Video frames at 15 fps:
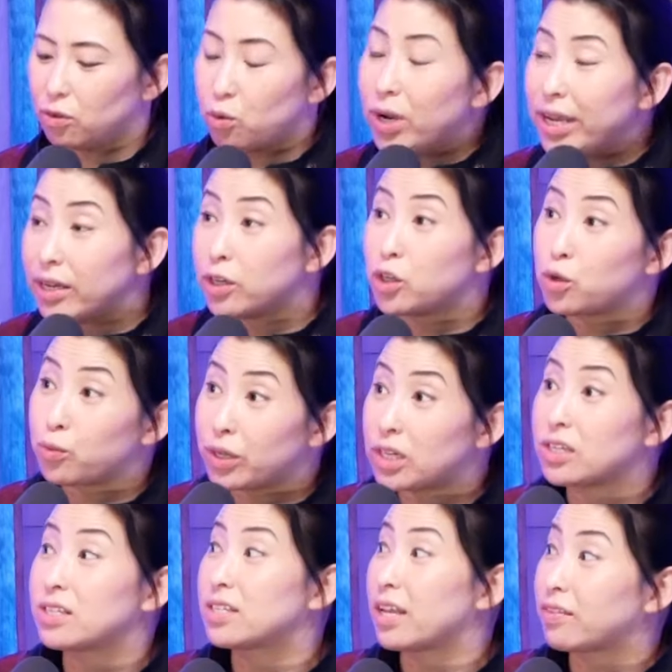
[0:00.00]
Twitch,
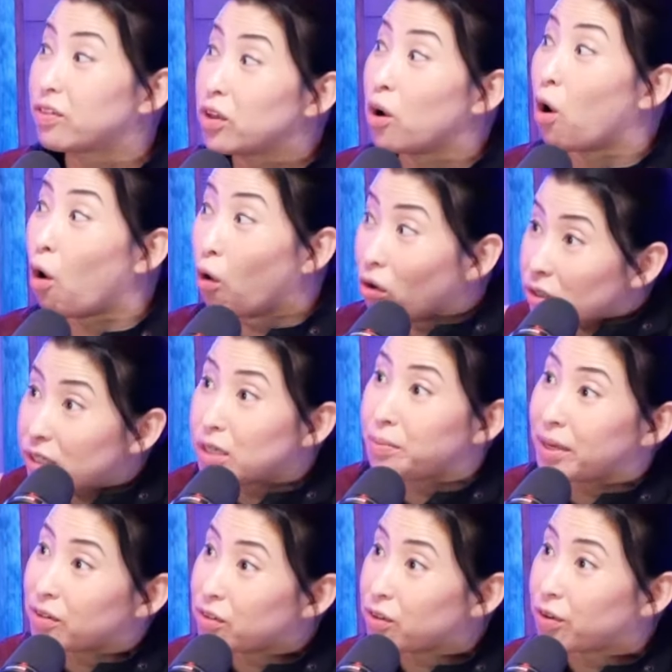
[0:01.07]
which is like the
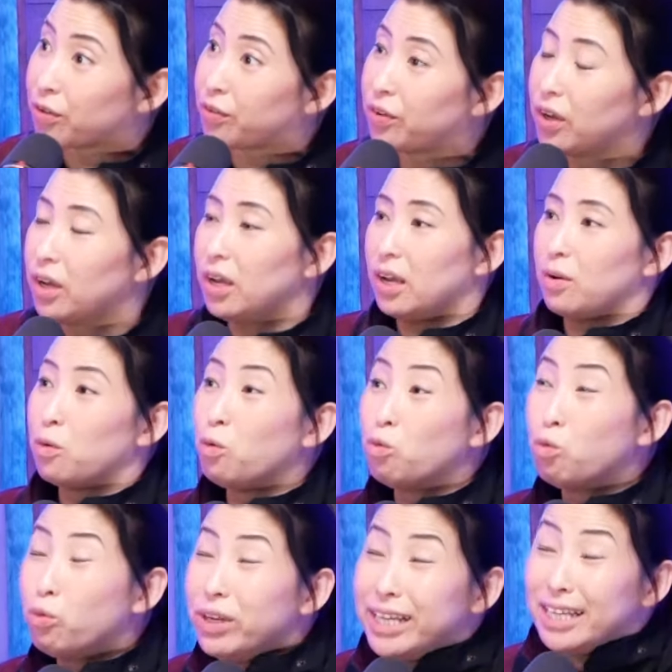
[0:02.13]
ultimate sort of
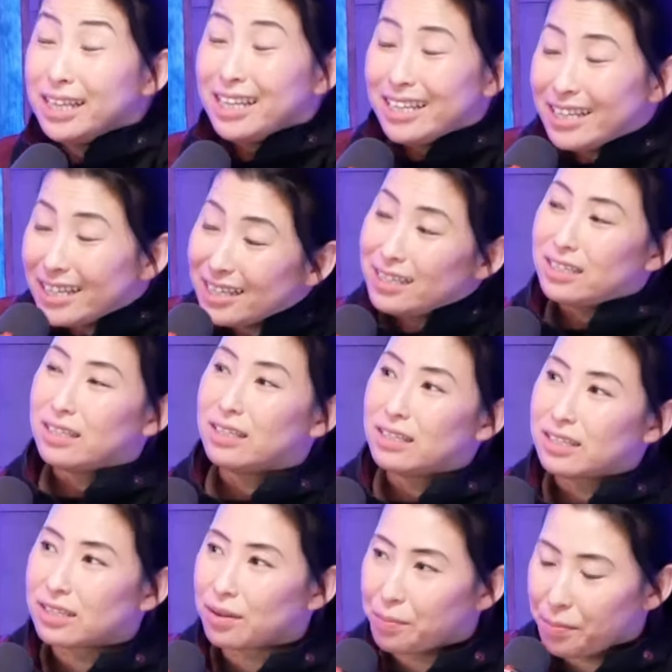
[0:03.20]
really
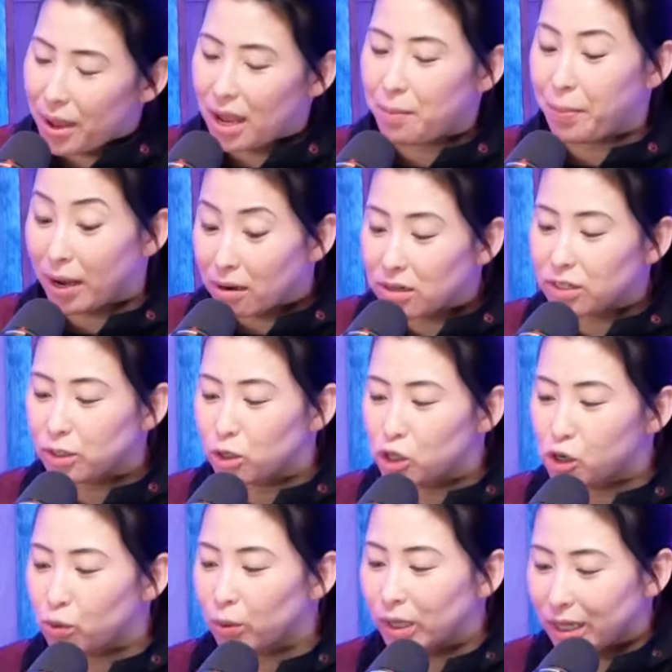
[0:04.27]
easy to make
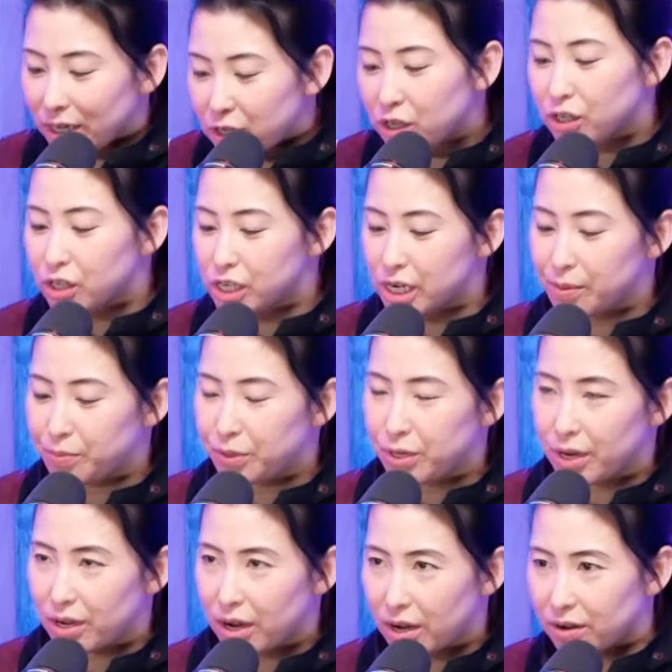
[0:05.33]
parasocial relationships.
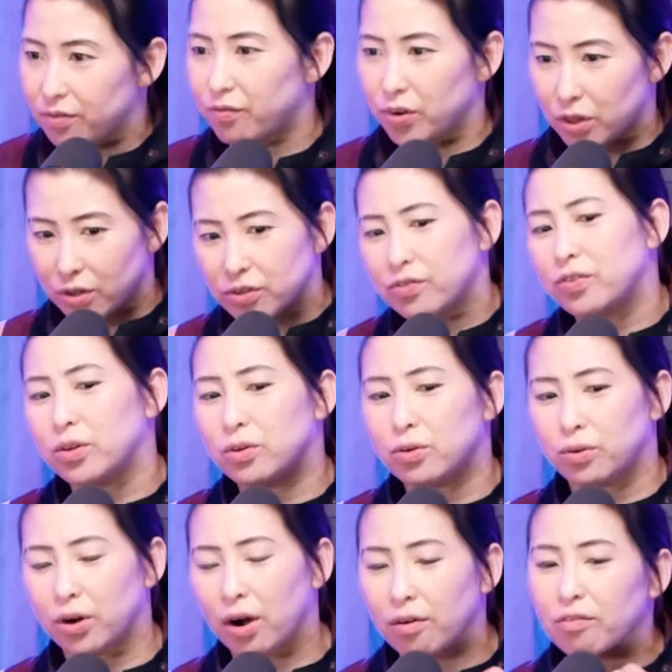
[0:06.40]
And for those of you
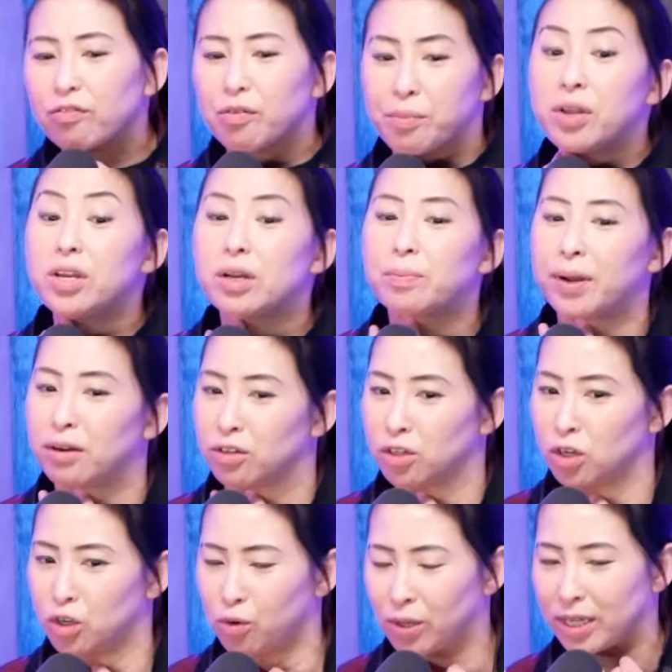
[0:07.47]
who aren't familiar,
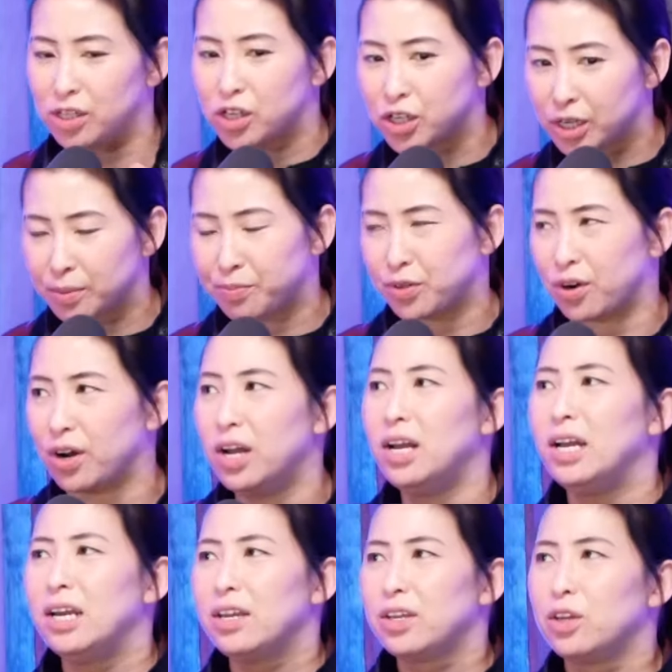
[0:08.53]
parasocial relationships are
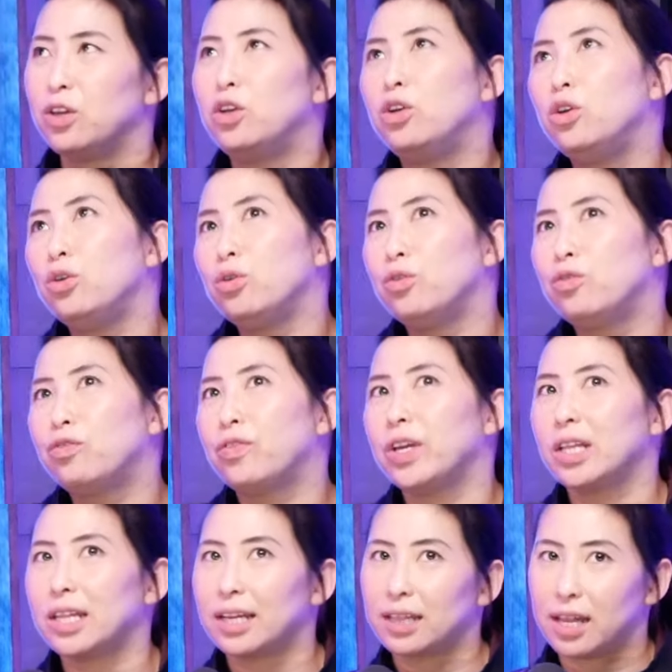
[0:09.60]
you
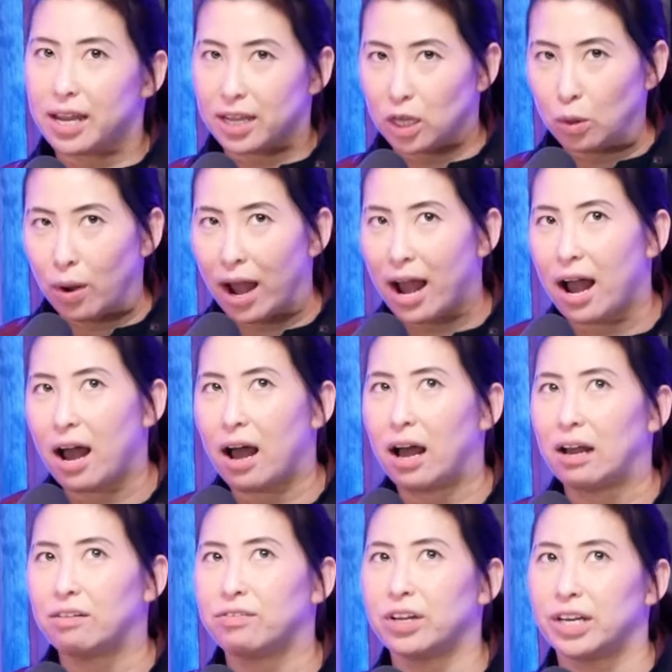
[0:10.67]
feeling like you
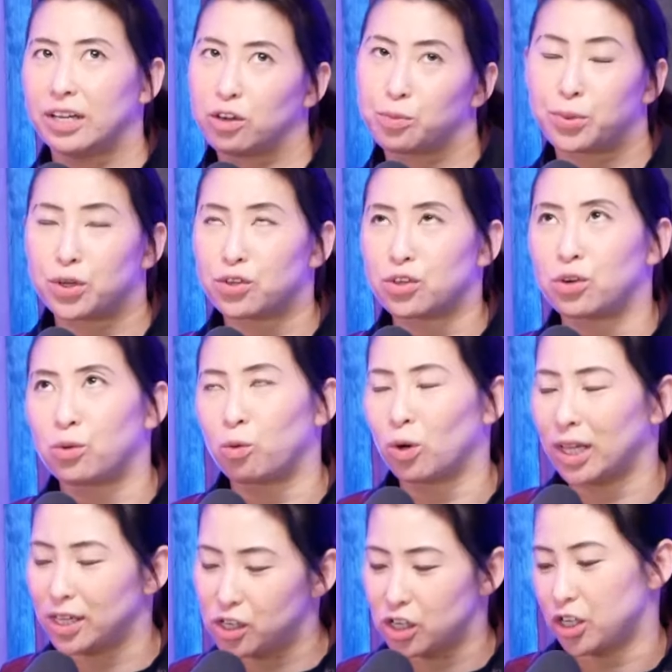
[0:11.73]
have an interpersonal
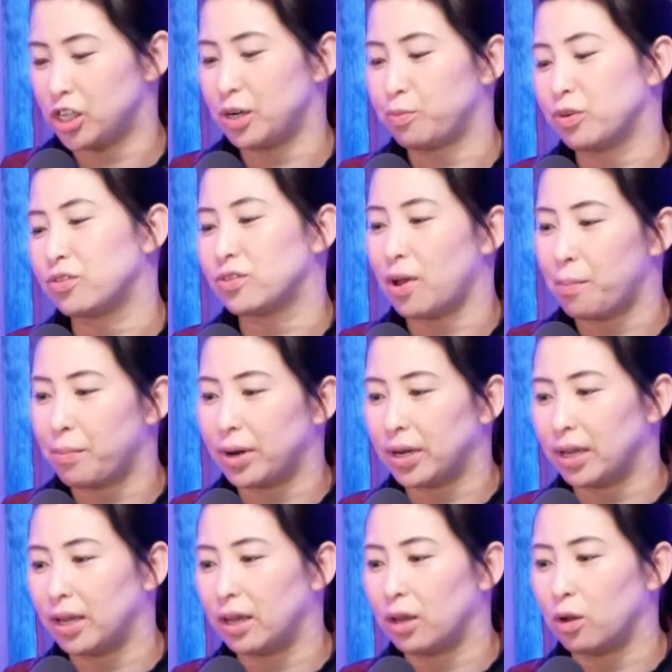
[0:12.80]
relationship with
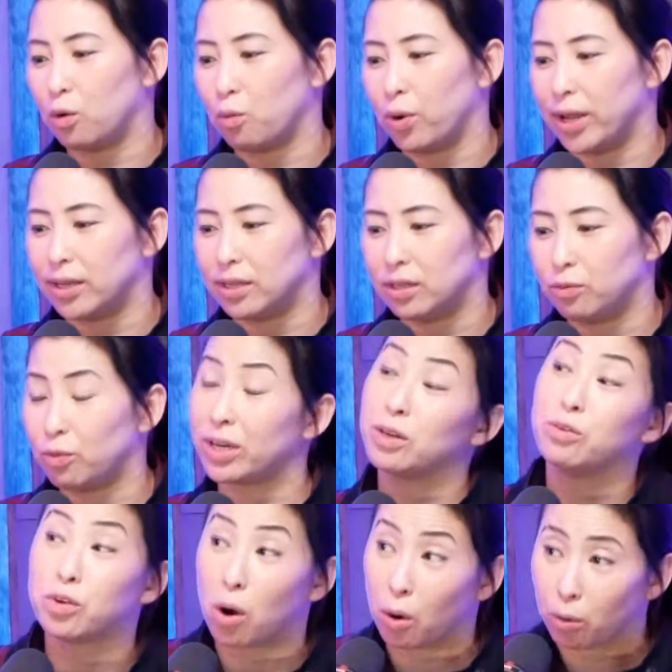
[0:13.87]
somebody when
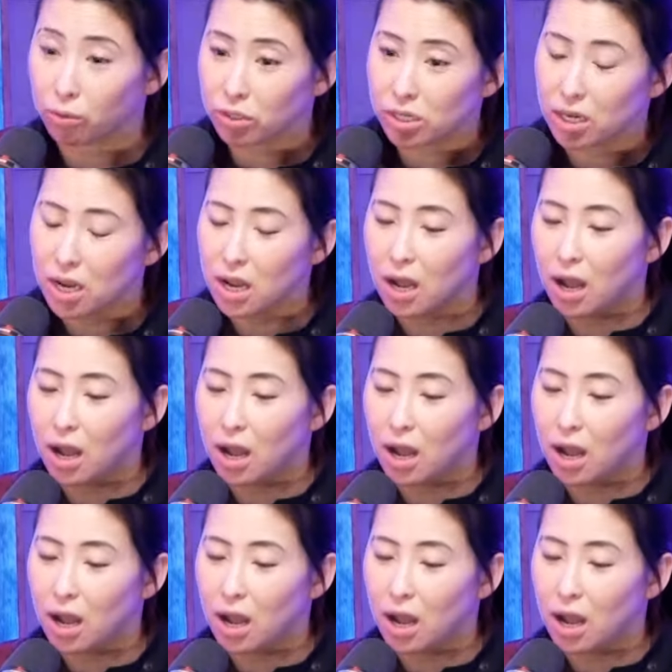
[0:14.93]
you don't.